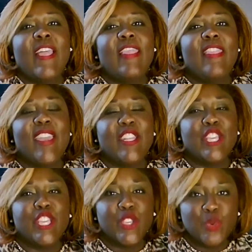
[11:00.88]
that
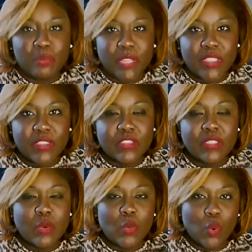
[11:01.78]
humans
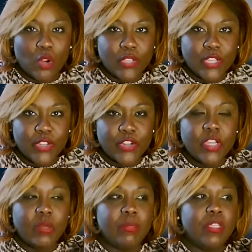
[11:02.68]
work in your
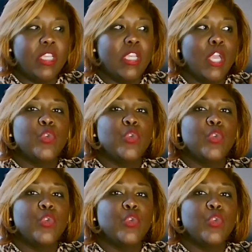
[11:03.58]
company,